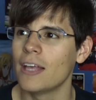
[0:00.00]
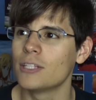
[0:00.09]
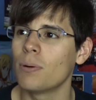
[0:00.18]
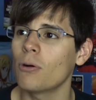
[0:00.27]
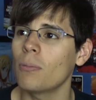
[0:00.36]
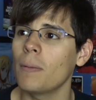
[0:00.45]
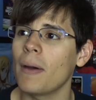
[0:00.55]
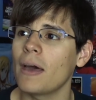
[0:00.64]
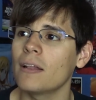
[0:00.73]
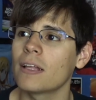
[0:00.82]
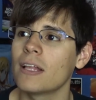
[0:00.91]
It's a Pokemon
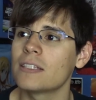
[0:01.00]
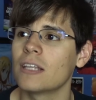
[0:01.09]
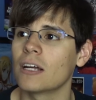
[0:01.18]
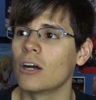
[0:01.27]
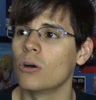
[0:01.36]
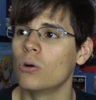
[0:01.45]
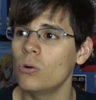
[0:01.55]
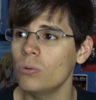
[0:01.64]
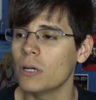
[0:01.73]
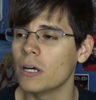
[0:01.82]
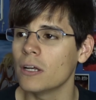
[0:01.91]
battle against the
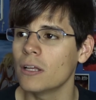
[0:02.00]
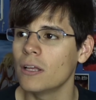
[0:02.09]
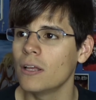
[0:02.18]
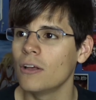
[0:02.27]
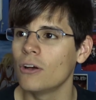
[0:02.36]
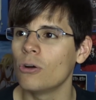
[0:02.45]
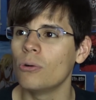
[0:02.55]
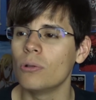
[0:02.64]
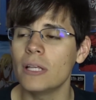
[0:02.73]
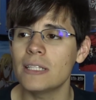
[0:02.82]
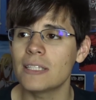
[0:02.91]
Kahuna, who
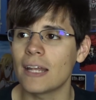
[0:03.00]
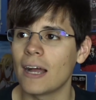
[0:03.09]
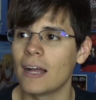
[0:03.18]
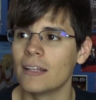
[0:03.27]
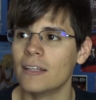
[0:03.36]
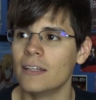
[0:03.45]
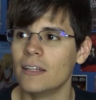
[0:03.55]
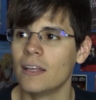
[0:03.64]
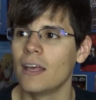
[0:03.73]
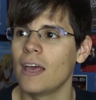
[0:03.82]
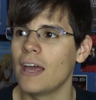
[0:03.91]
leads that island.
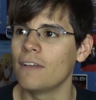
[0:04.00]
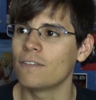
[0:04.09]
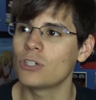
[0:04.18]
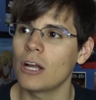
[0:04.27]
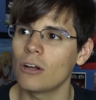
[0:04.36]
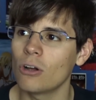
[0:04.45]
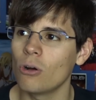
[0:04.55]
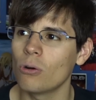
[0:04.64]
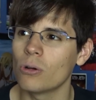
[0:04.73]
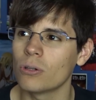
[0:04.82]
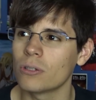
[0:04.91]
And if a trial
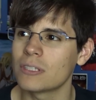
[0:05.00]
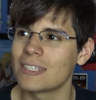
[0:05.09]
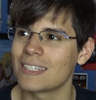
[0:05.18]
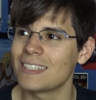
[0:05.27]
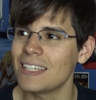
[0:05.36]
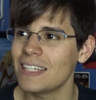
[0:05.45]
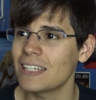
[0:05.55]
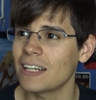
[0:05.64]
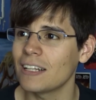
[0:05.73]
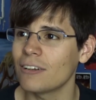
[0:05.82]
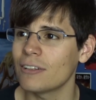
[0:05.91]
goer succeeds
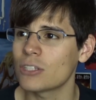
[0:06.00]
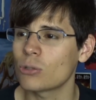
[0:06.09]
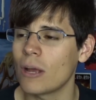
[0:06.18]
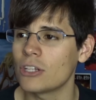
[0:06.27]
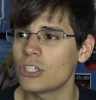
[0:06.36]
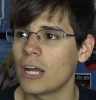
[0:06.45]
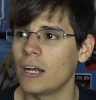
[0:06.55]
in clearing this grand